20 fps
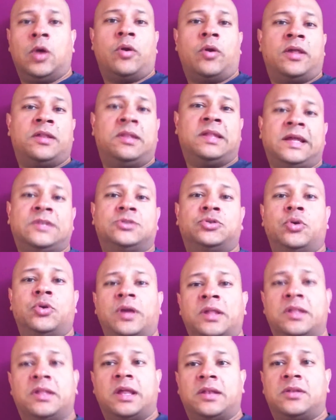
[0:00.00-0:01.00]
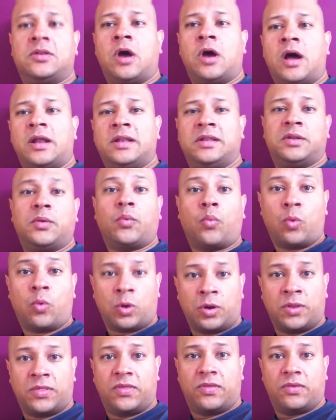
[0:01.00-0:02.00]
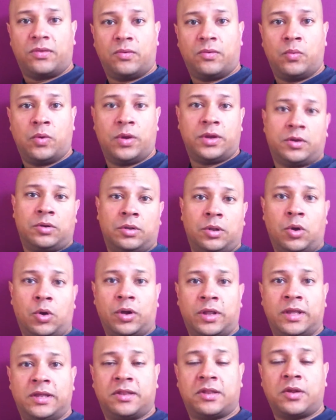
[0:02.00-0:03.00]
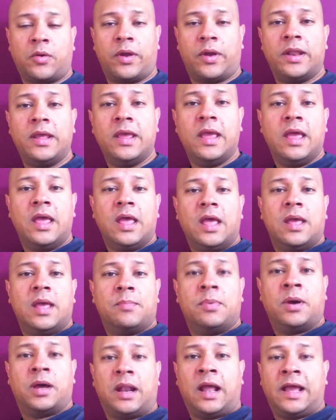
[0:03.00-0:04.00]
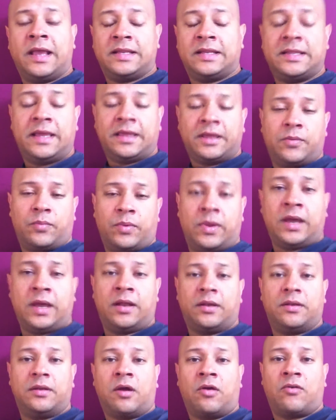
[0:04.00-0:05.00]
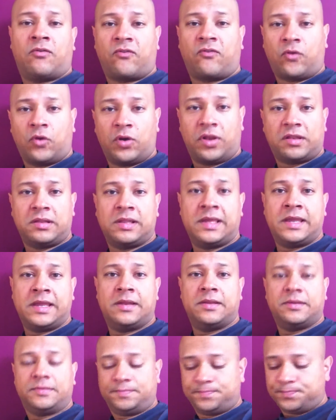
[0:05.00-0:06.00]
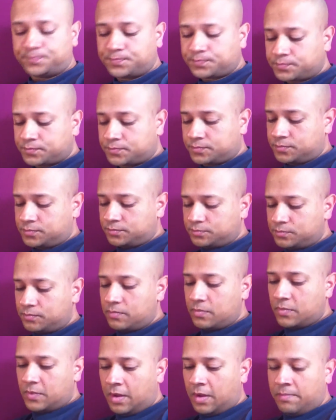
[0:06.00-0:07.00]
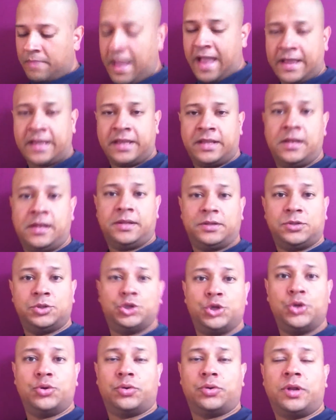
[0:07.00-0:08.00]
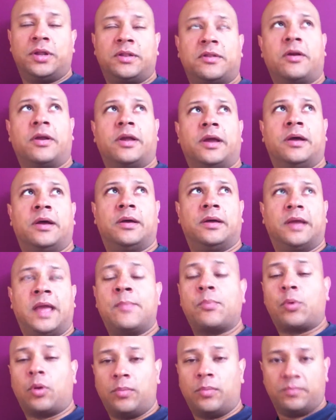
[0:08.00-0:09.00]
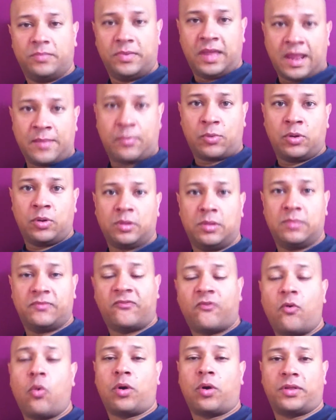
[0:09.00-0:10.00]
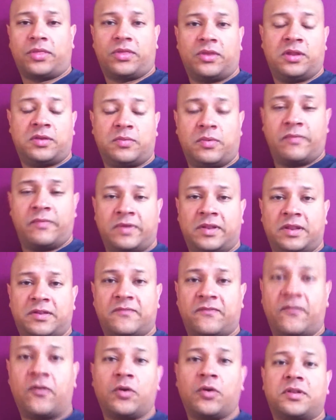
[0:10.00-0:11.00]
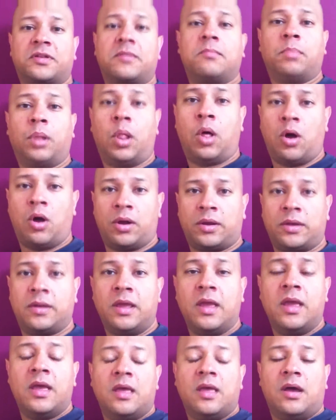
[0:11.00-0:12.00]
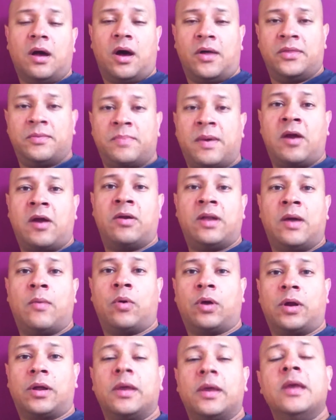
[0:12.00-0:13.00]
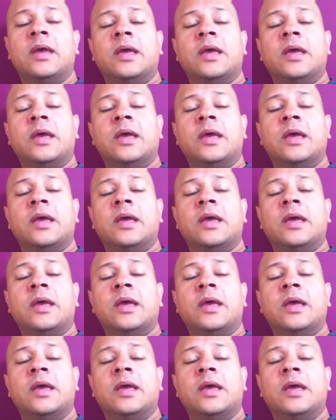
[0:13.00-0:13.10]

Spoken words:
Is that true? Is that not? Is it worth what you're learning, and so on? But I can tell you, we got our first lead back in April. April 4th is when we first blogged on the Empower Network.